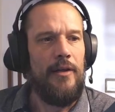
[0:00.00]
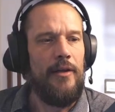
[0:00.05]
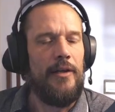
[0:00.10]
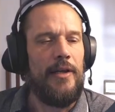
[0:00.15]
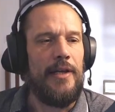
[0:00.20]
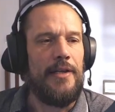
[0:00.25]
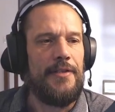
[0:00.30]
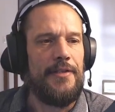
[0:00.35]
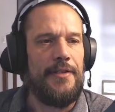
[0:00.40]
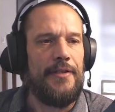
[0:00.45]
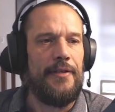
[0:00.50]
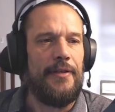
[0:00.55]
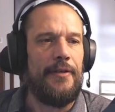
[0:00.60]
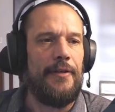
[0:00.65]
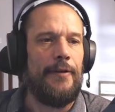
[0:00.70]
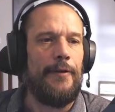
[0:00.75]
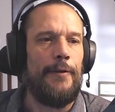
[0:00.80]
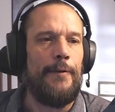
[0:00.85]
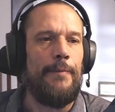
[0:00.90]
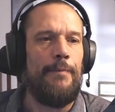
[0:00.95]
as
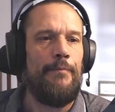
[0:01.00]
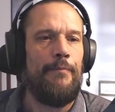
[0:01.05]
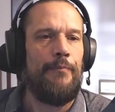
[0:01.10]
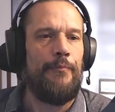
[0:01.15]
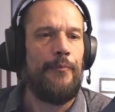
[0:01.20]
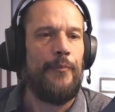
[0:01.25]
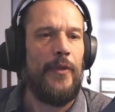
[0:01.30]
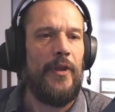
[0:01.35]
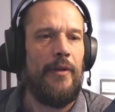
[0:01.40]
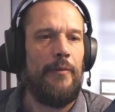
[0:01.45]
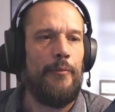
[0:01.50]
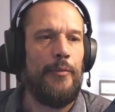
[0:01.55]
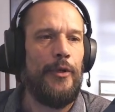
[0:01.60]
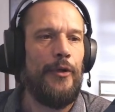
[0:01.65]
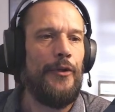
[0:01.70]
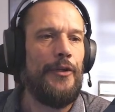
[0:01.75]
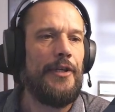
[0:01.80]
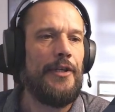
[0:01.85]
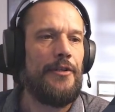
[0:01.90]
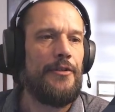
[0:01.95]
the
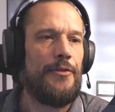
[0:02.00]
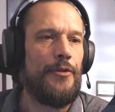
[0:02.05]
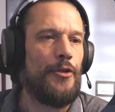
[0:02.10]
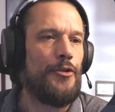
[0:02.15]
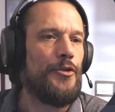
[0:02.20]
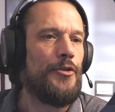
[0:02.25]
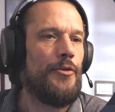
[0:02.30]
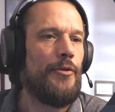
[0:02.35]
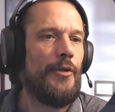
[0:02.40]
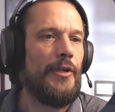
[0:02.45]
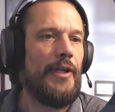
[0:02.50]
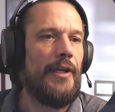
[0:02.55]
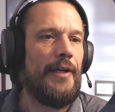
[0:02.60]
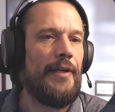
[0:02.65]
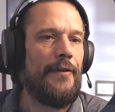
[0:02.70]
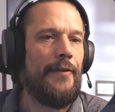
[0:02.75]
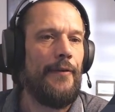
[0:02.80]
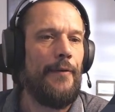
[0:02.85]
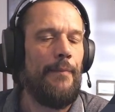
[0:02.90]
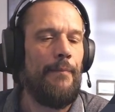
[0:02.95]
buildings. Not sure
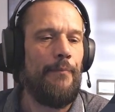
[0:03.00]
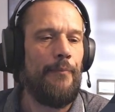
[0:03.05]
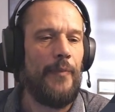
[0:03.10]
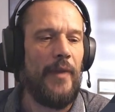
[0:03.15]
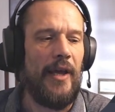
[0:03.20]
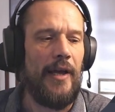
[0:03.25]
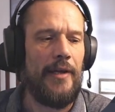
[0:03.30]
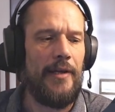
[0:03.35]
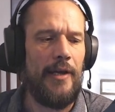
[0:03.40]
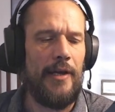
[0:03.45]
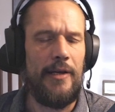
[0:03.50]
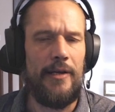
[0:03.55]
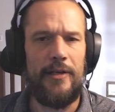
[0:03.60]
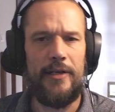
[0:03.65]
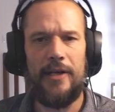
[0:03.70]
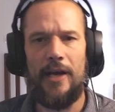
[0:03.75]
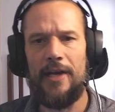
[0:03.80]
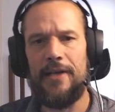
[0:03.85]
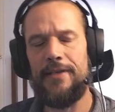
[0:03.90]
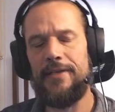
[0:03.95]
yet.
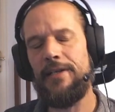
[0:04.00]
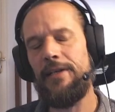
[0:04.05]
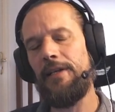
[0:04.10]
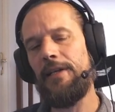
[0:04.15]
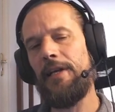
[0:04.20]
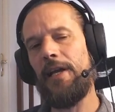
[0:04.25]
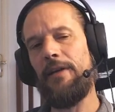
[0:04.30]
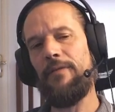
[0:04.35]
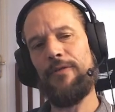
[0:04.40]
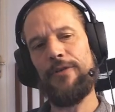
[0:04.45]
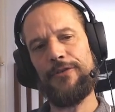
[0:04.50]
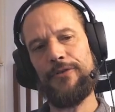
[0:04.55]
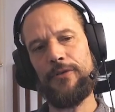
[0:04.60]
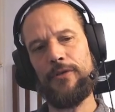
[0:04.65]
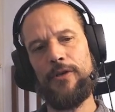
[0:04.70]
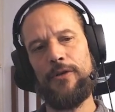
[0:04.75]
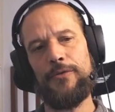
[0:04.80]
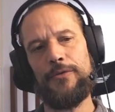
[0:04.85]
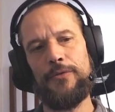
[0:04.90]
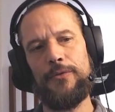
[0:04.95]
Ideally, I want to
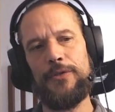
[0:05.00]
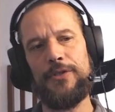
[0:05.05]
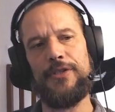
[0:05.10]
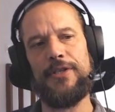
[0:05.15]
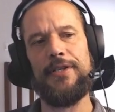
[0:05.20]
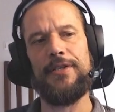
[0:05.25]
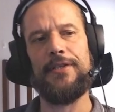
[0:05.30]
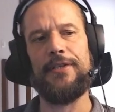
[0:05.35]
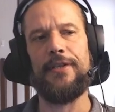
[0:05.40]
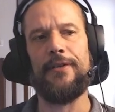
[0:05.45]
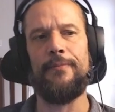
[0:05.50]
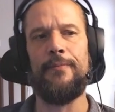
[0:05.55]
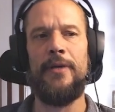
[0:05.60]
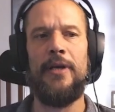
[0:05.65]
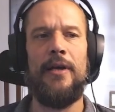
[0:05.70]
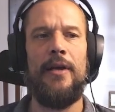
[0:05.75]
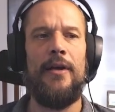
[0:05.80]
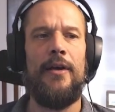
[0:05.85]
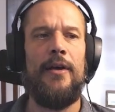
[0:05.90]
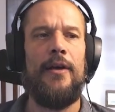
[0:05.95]
go to a system
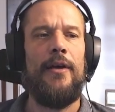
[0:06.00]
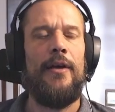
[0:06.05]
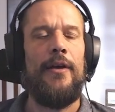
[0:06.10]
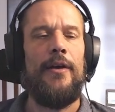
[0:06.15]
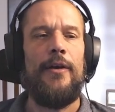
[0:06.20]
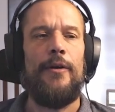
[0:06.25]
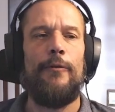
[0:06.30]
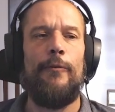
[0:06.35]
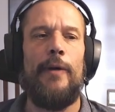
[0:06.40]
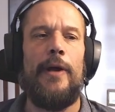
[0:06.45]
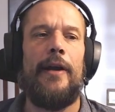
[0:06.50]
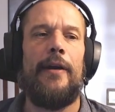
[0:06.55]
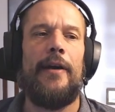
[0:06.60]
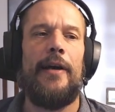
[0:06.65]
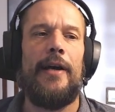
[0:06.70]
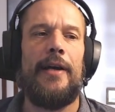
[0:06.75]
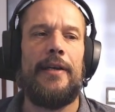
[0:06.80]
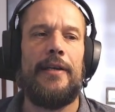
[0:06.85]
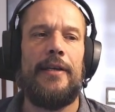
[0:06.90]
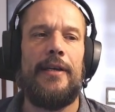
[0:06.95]
where
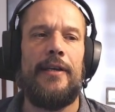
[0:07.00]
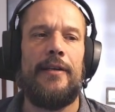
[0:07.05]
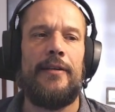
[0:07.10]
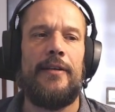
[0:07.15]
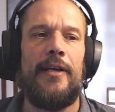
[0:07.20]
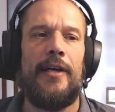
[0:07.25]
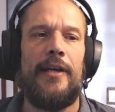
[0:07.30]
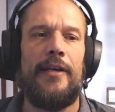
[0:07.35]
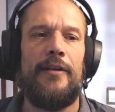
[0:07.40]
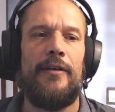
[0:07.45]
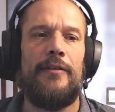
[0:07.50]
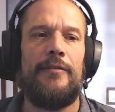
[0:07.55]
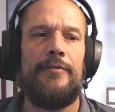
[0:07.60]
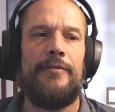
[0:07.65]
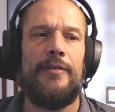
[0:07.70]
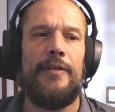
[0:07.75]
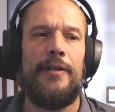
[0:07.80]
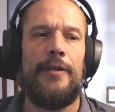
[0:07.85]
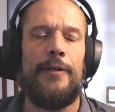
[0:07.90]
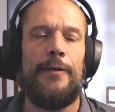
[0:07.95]
I can kind of
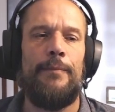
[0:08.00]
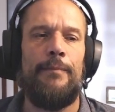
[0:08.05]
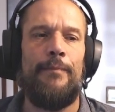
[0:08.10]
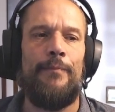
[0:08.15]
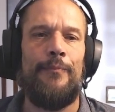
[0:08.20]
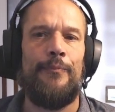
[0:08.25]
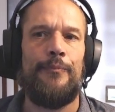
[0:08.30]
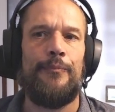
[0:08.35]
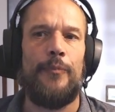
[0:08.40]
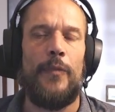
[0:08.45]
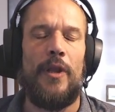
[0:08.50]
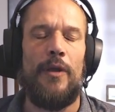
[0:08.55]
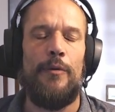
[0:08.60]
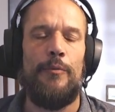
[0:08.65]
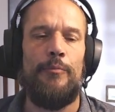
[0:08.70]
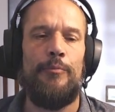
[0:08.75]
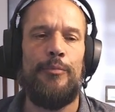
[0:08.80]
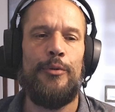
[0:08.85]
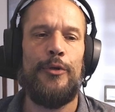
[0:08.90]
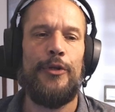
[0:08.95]

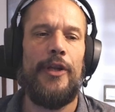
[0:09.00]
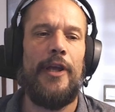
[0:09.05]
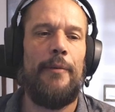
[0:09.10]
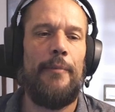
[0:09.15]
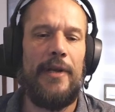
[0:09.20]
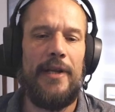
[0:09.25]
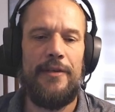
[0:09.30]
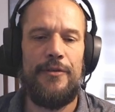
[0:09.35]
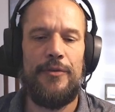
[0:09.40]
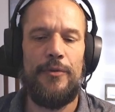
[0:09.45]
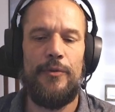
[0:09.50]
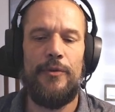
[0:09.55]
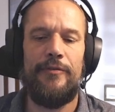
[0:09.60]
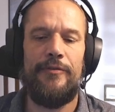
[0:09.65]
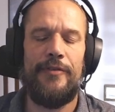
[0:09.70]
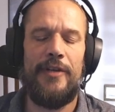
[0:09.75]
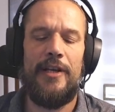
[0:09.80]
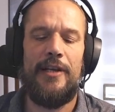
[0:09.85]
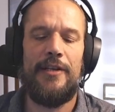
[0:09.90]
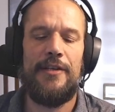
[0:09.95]
put them into a
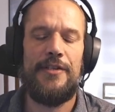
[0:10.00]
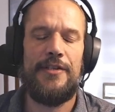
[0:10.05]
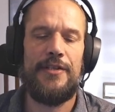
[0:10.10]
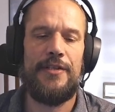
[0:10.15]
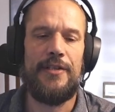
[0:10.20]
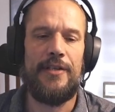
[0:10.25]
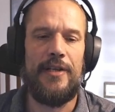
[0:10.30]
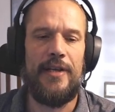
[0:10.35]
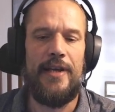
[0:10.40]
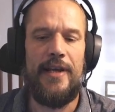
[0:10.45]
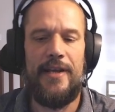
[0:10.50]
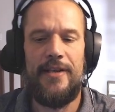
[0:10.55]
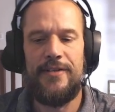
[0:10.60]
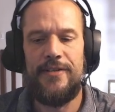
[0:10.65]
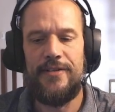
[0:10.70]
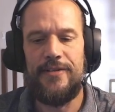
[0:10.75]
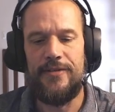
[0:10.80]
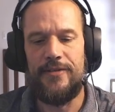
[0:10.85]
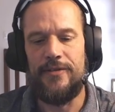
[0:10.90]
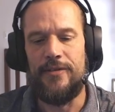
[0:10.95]
village
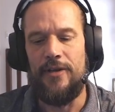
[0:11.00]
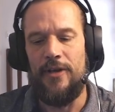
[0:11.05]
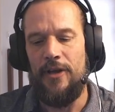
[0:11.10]
as